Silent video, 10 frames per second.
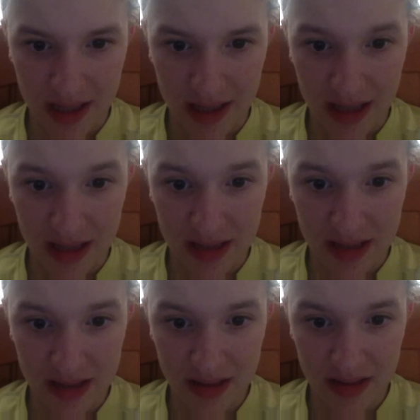in
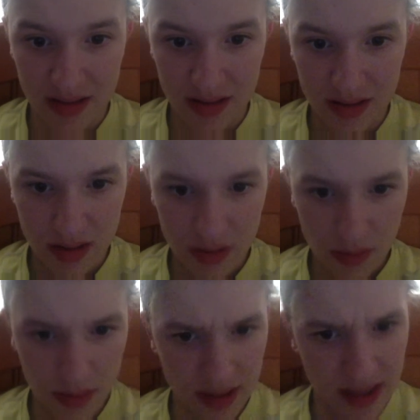what
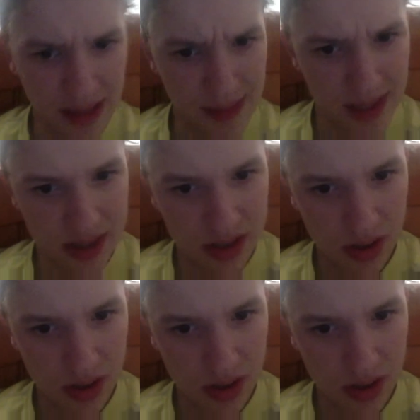should I name it?